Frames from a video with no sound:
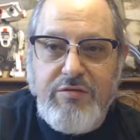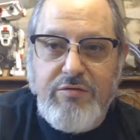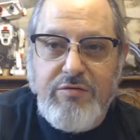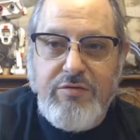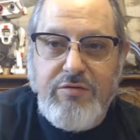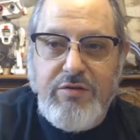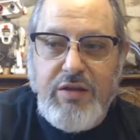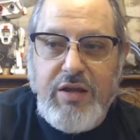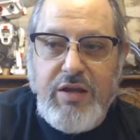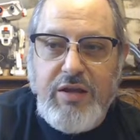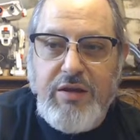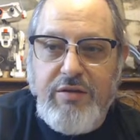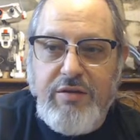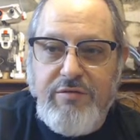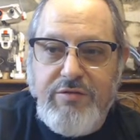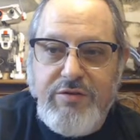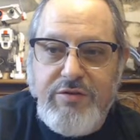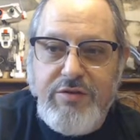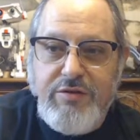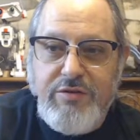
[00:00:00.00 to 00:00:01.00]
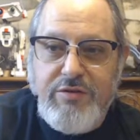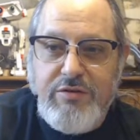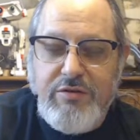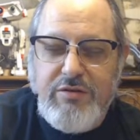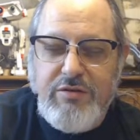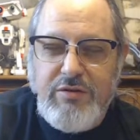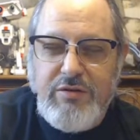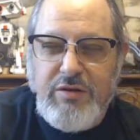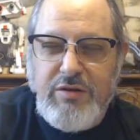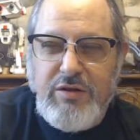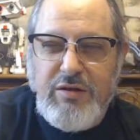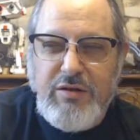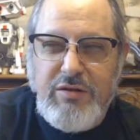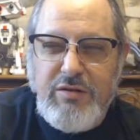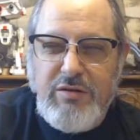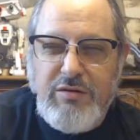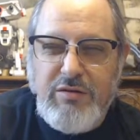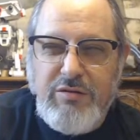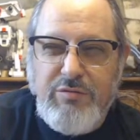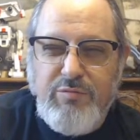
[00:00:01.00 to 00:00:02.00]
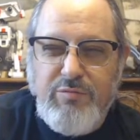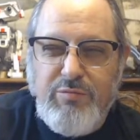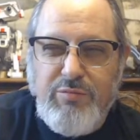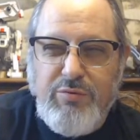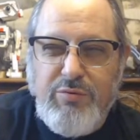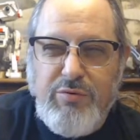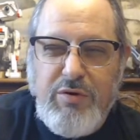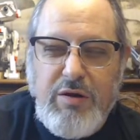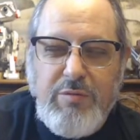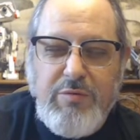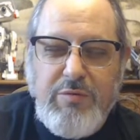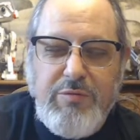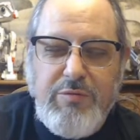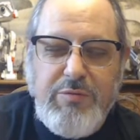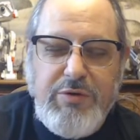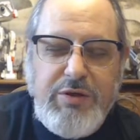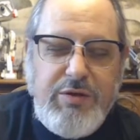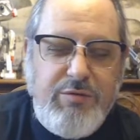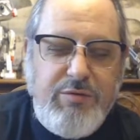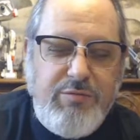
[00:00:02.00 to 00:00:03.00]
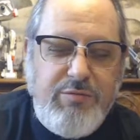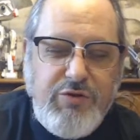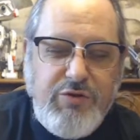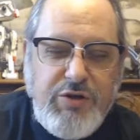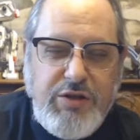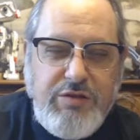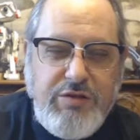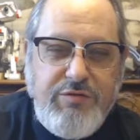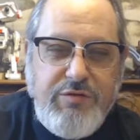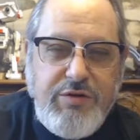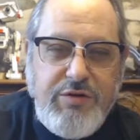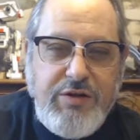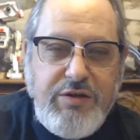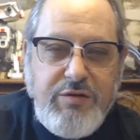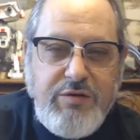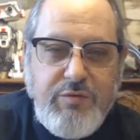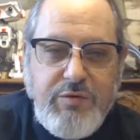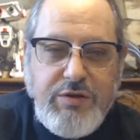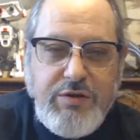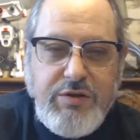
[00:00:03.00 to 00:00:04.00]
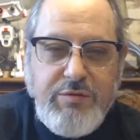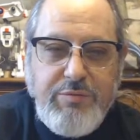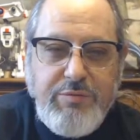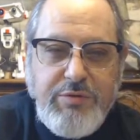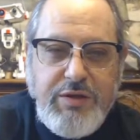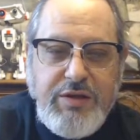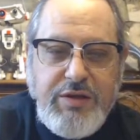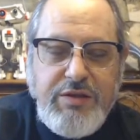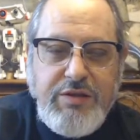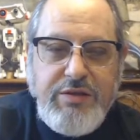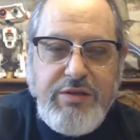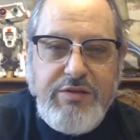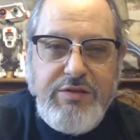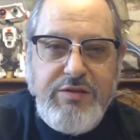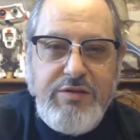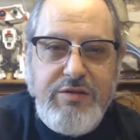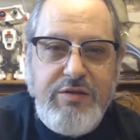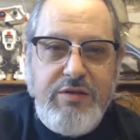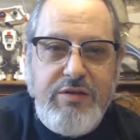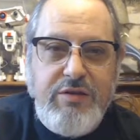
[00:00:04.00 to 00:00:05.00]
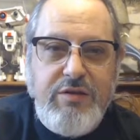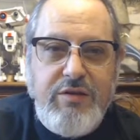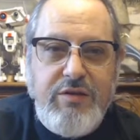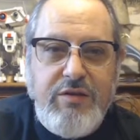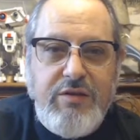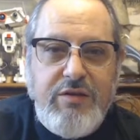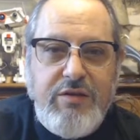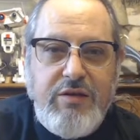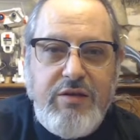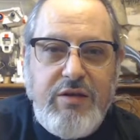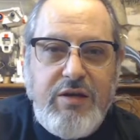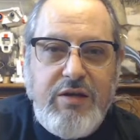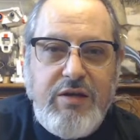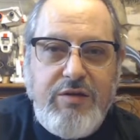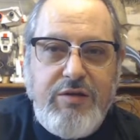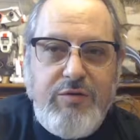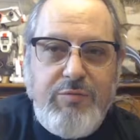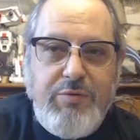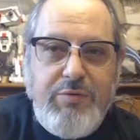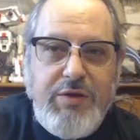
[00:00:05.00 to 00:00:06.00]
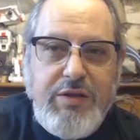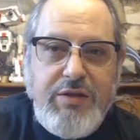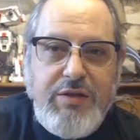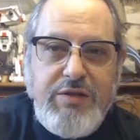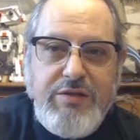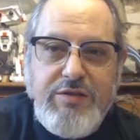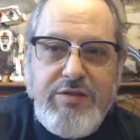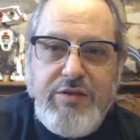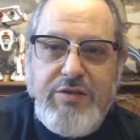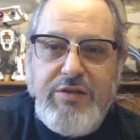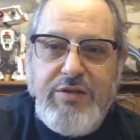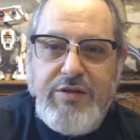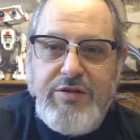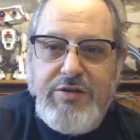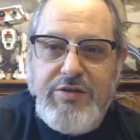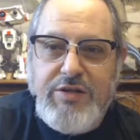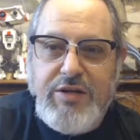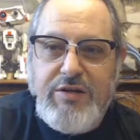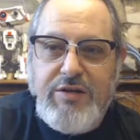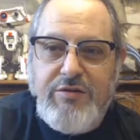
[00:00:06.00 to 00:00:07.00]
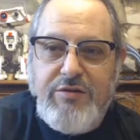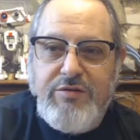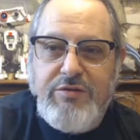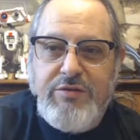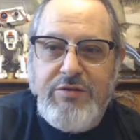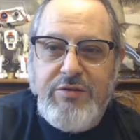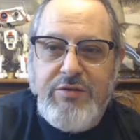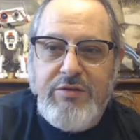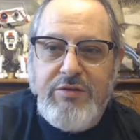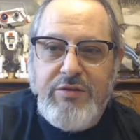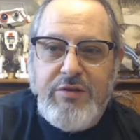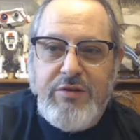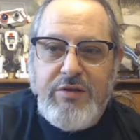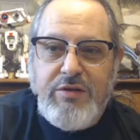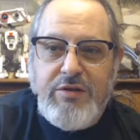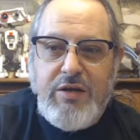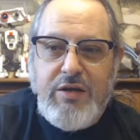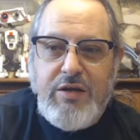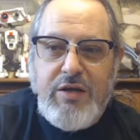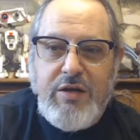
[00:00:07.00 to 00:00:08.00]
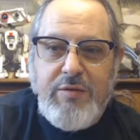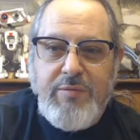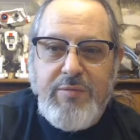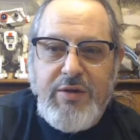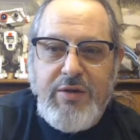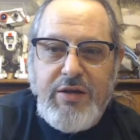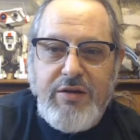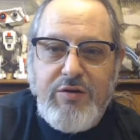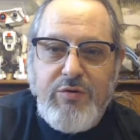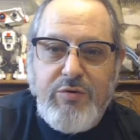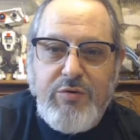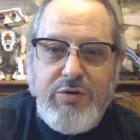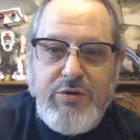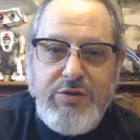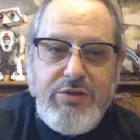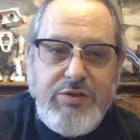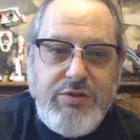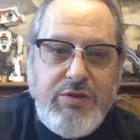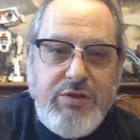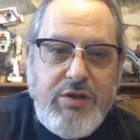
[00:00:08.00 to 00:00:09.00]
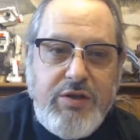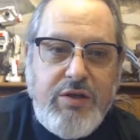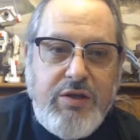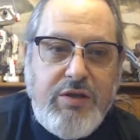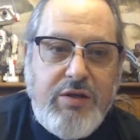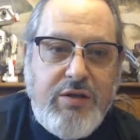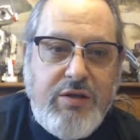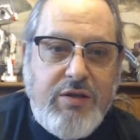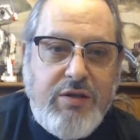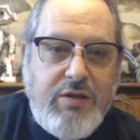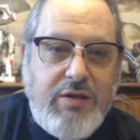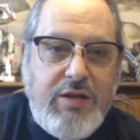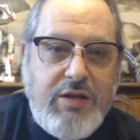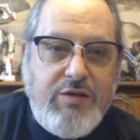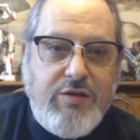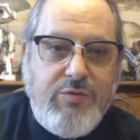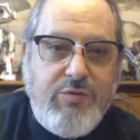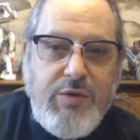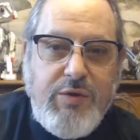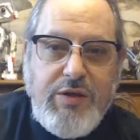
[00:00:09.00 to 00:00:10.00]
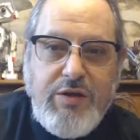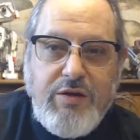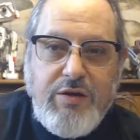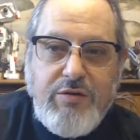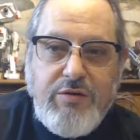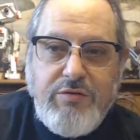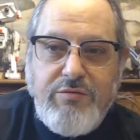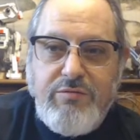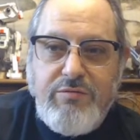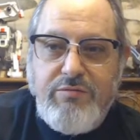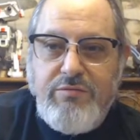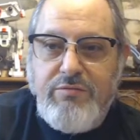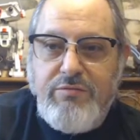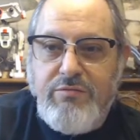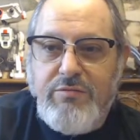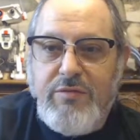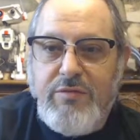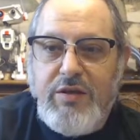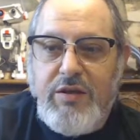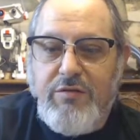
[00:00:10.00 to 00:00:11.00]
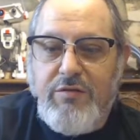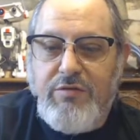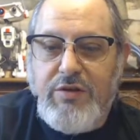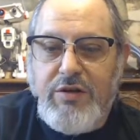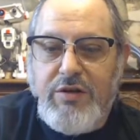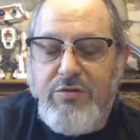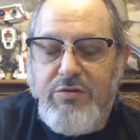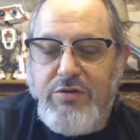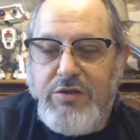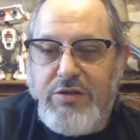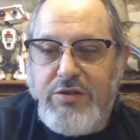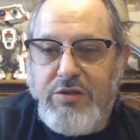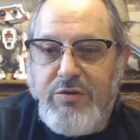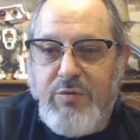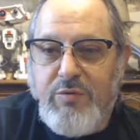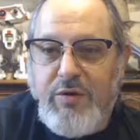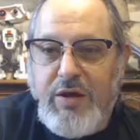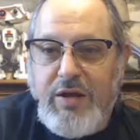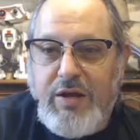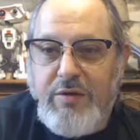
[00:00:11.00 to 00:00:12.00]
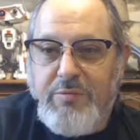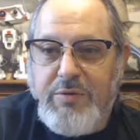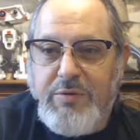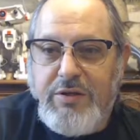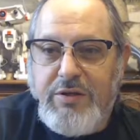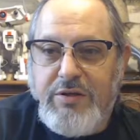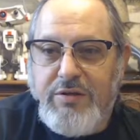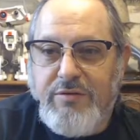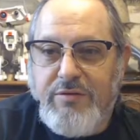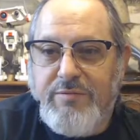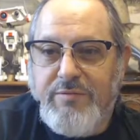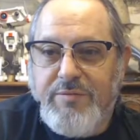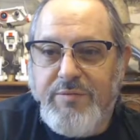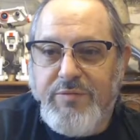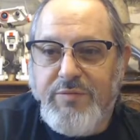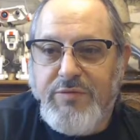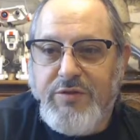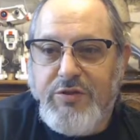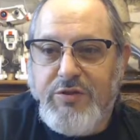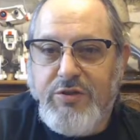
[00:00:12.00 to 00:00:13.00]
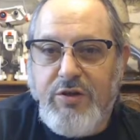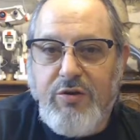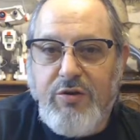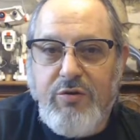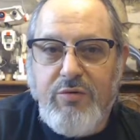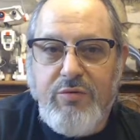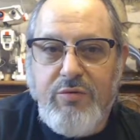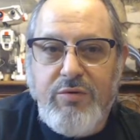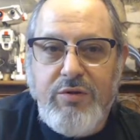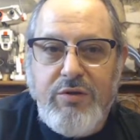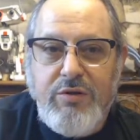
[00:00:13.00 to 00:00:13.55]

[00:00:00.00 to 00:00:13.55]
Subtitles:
lives and probably transferred into one of the playlists, a new playlist on their channel. And of course, next week I'll give you notes as to what happened. So